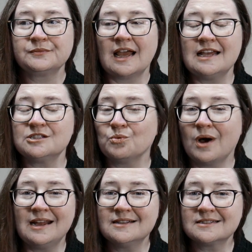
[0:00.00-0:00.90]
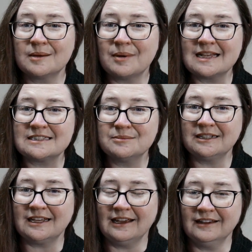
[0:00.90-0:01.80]
as wide as I possibly
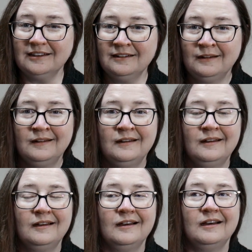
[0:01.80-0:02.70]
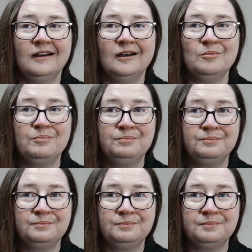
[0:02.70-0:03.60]
can.
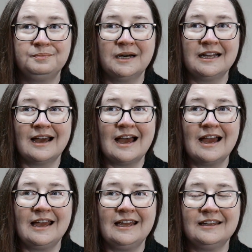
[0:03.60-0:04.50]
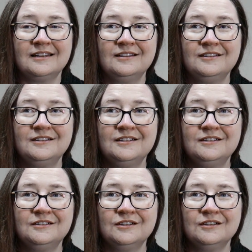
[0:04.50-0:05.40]
But I
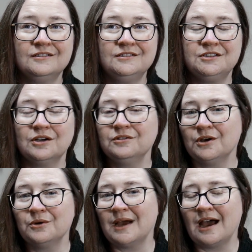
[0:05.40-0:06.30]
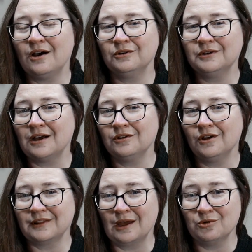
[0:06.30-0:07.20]
don't know how
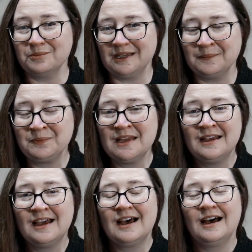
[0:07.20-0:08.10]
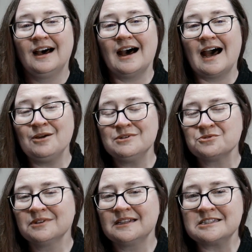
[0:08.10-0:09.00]
long that will be. I was
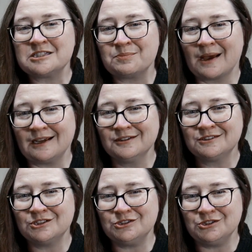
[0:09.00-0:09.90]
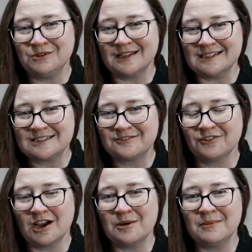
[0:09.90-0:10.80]
really inspired to do this
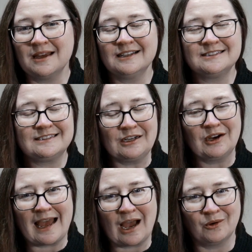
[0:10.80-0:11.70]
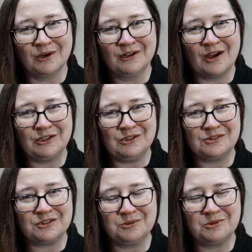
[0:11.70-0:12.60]
from Sarah Howard on
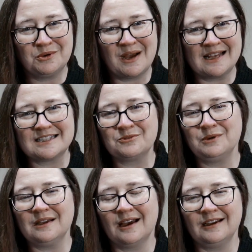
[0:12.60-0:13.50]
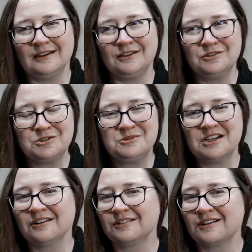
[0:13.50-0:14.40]
YouTube, who has a YouTube
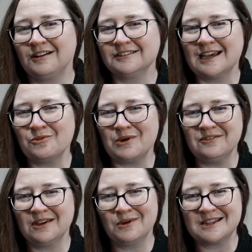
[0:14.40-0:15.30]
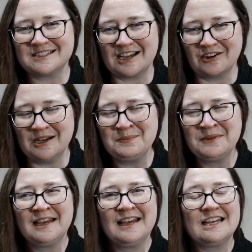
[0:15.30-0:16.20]
channel called Get Weaving with Sarah.
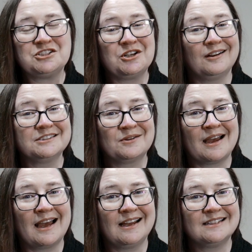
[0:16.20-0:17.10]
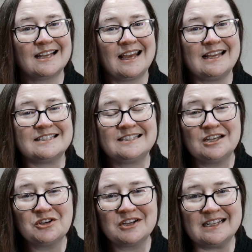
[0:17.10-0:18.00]
She also has a
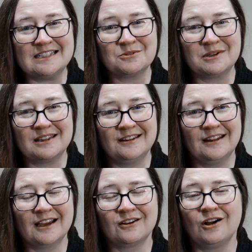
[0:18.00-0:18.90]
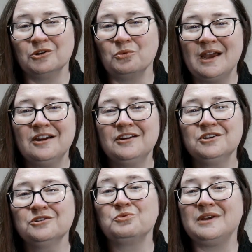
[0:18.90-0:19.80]
series within that called Where
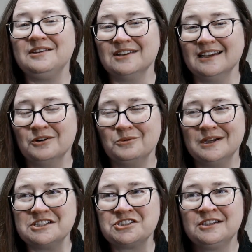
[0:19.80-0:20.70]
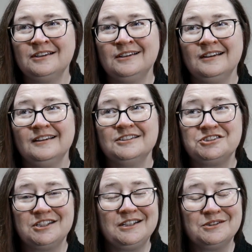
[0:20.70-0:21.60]
You're Weaving, which
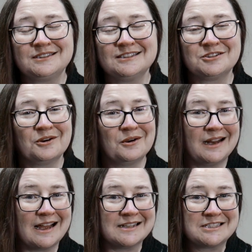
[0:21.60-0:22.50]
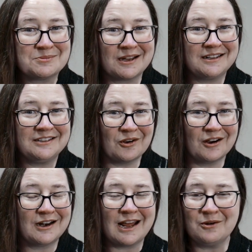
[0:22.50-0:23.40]
she uses her own hand-spun
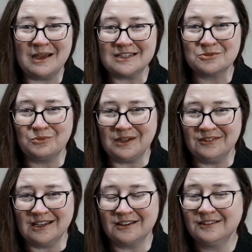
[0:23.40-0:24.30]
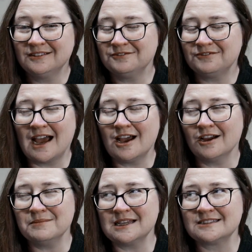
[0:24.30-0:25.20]
yarn and makes weaving
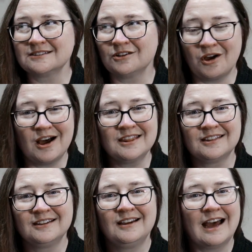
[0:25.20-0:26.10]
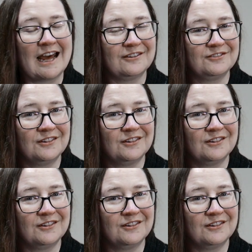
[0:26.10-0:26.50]
makes cloth out of